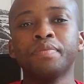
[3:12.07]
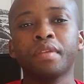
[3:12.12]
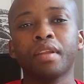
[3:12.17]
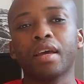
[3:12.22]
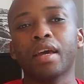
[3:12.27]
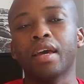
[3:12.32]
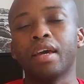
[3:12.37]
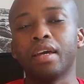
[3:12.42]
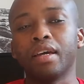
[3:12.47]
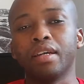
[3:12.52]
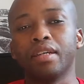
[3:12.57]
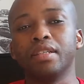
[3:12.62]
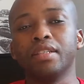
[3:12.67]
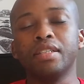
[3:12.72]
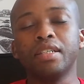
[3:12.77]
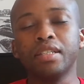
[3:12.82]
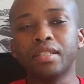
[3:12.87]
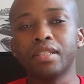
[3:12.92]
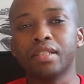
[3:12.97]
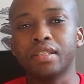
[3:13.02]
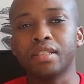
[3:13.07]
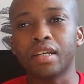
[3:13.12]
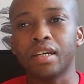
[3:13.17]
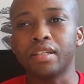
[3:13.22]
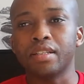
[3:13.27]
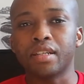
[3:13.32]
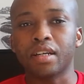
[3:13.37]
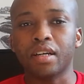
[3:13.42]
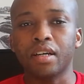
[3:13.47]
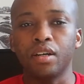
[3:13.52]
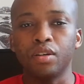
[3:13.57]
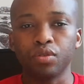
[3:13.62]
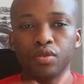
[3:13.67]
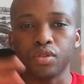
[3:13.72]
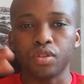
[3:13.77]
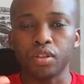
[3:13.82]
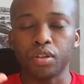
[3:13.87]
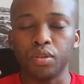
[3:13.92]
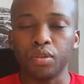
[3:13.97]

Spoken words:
a decent size account